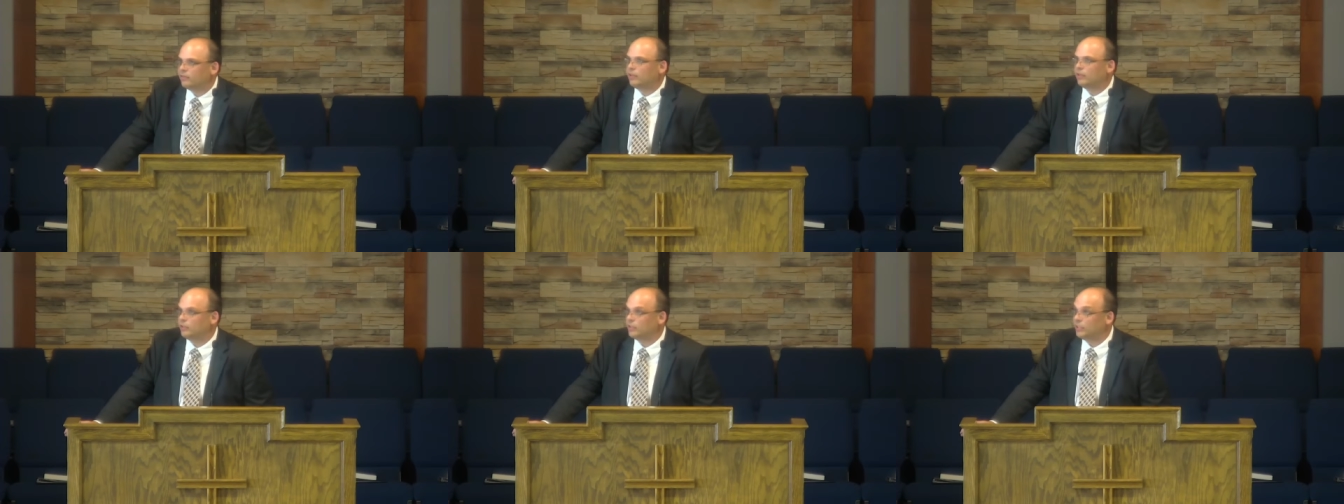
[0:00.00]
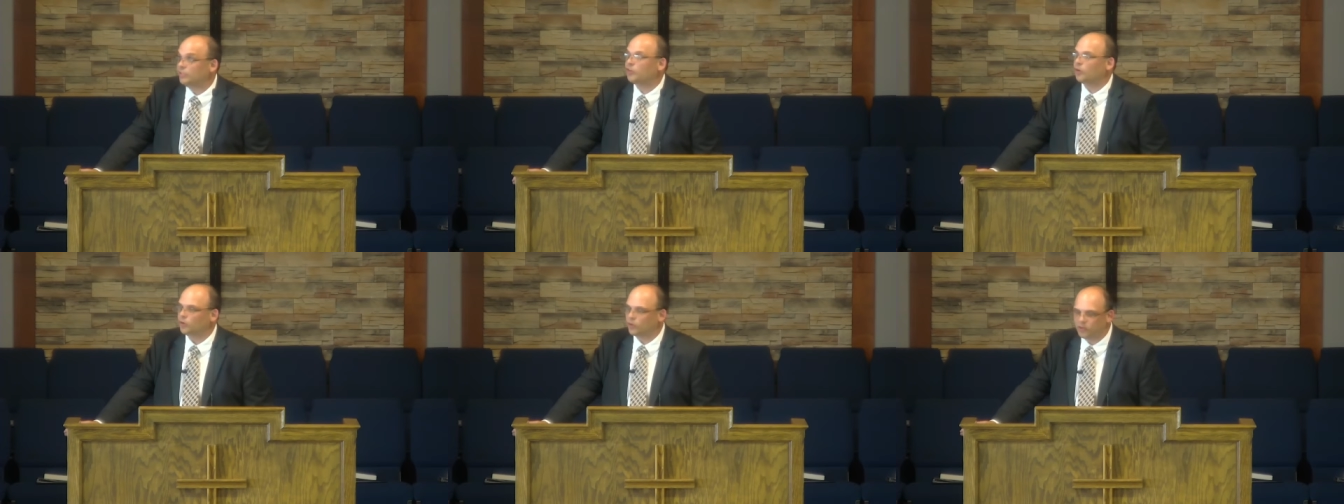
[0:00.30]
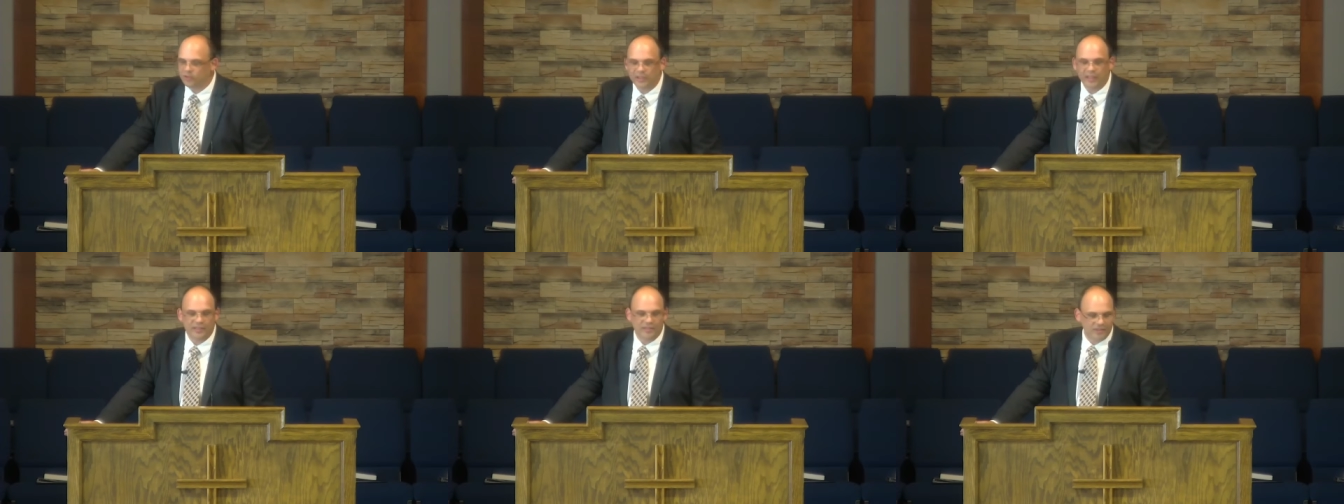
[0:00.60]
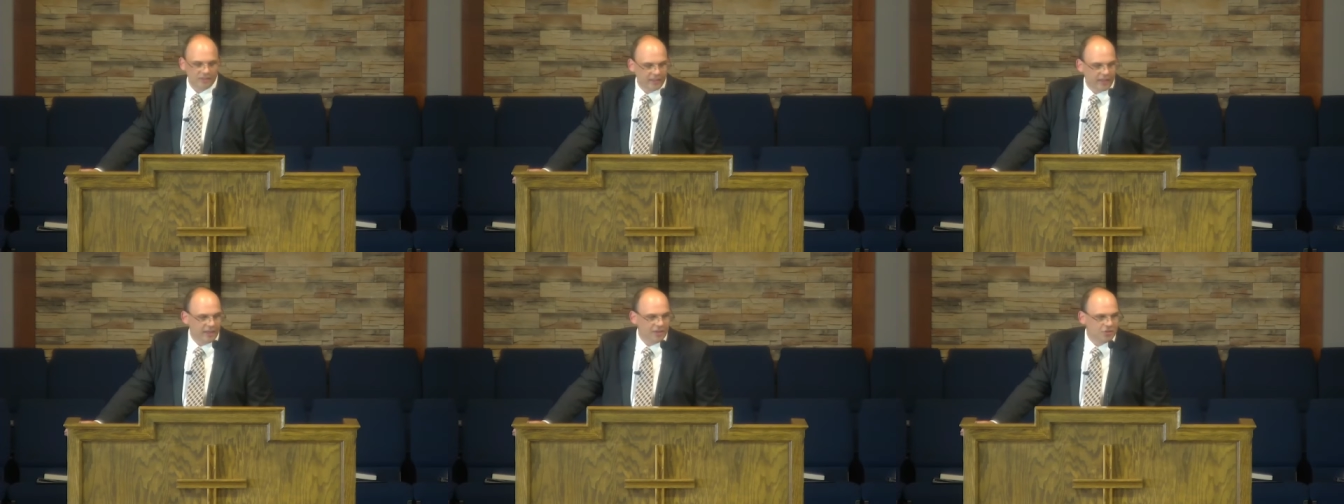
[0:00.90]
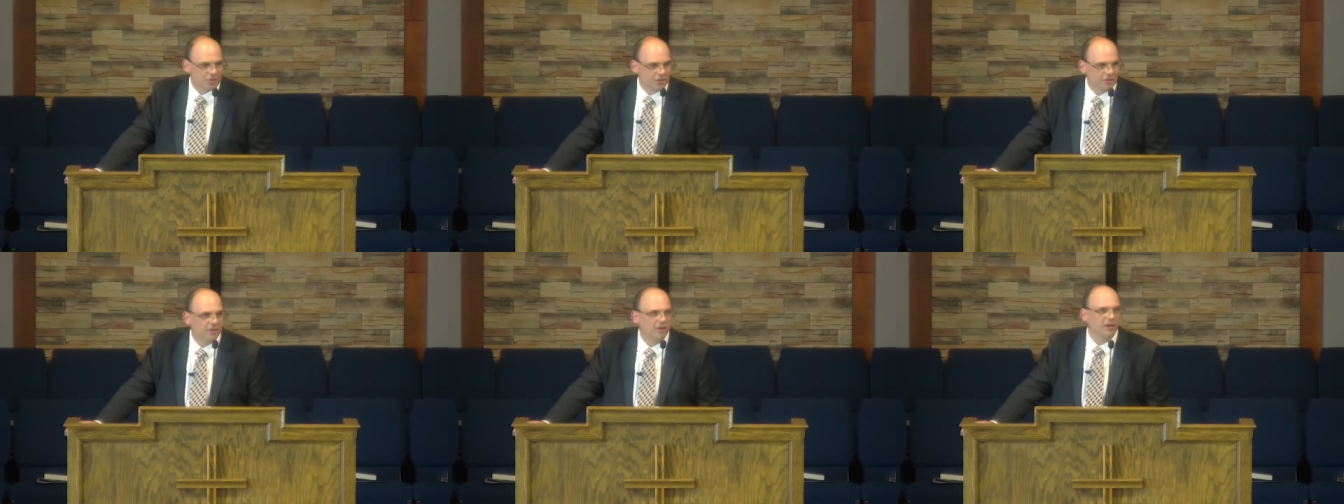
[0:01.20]
the eternal
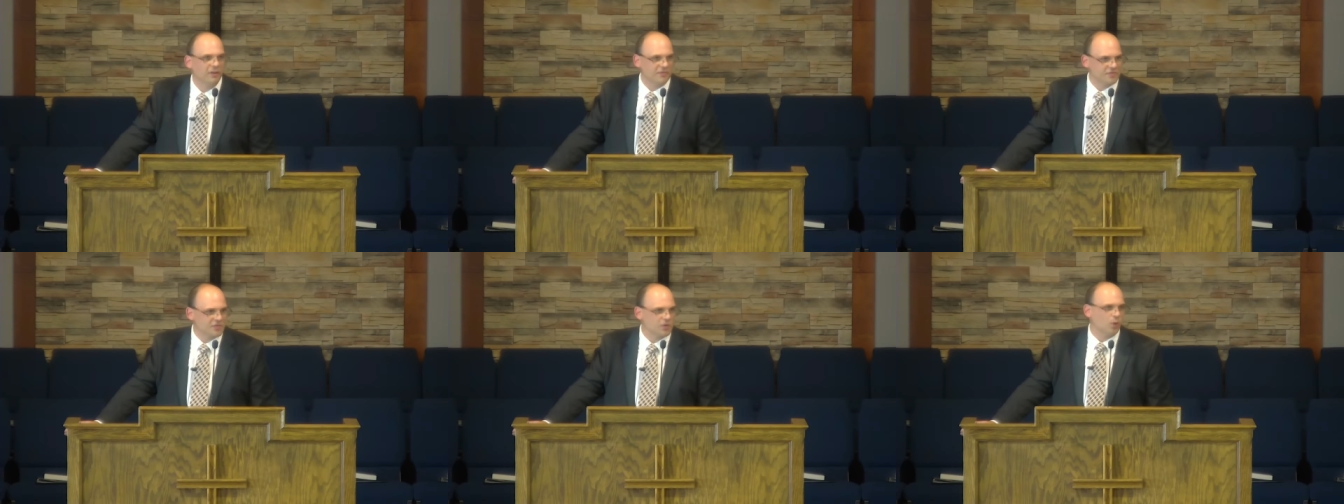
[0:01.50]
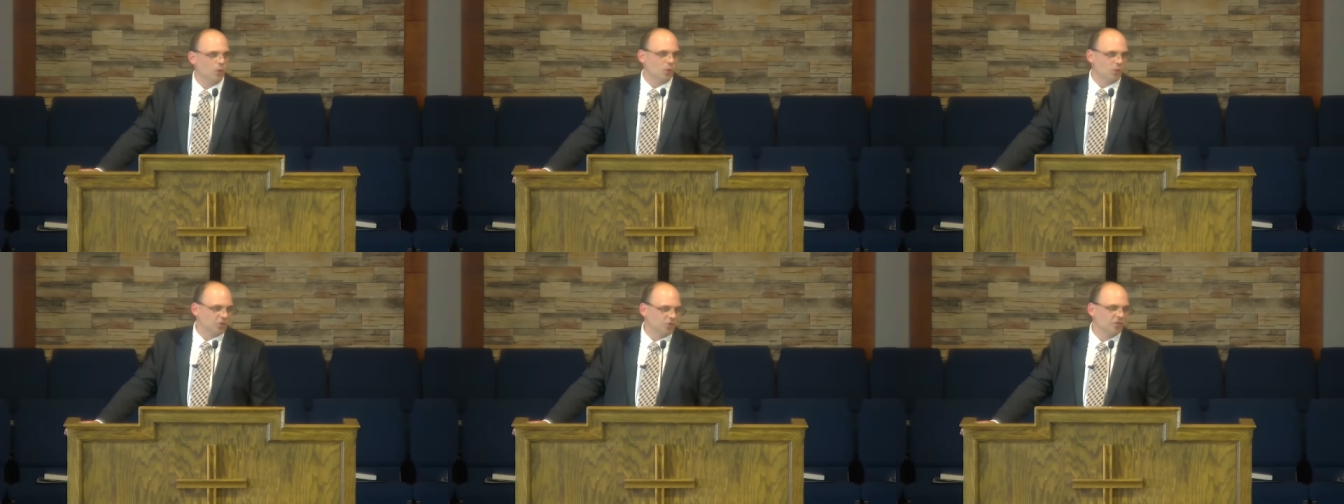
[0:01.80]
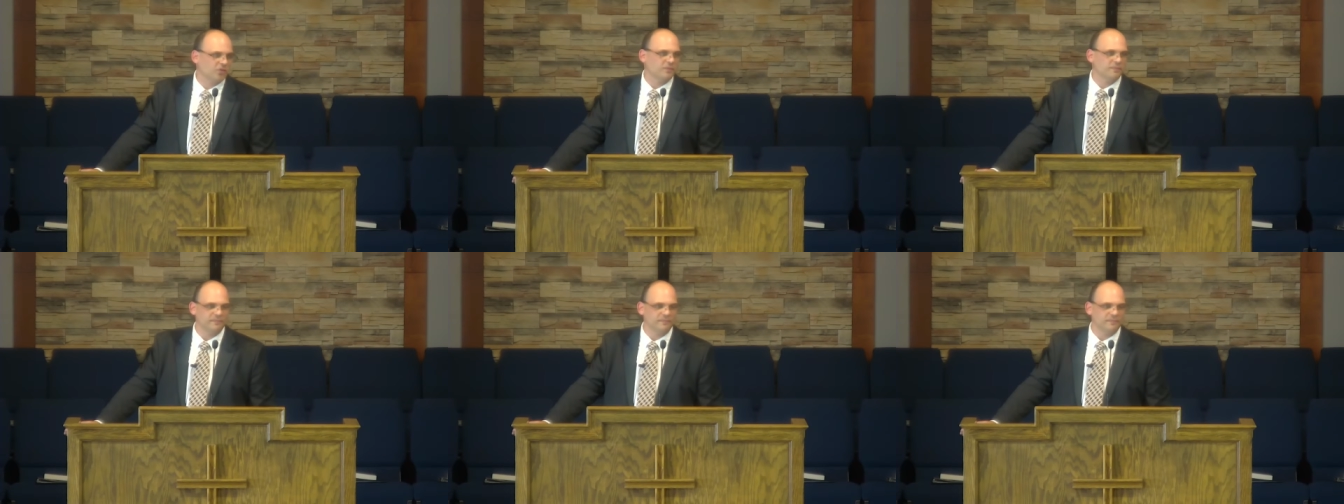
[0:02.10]
destination of souls.